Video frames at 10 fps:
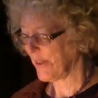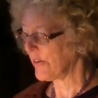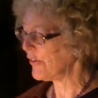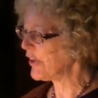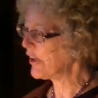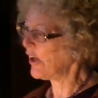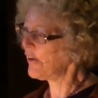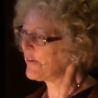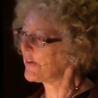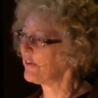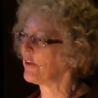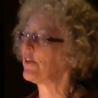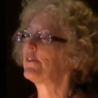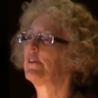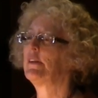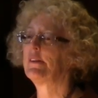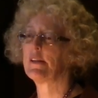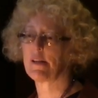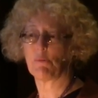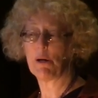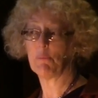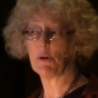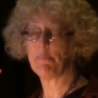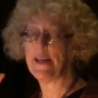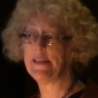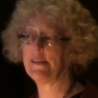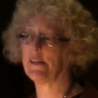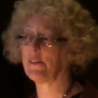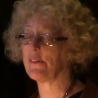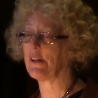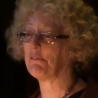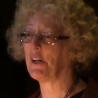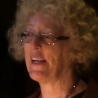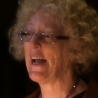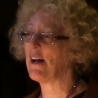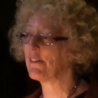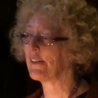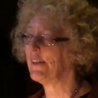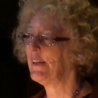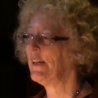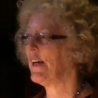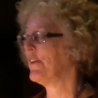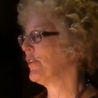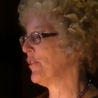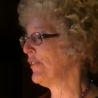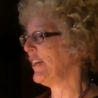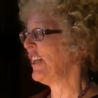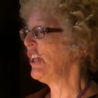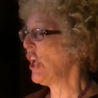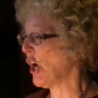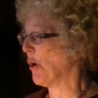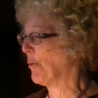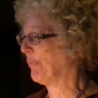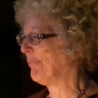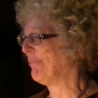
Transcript: So she calls the nurse and says, "I want more painkillers, I've run out." And the nurse said, "No."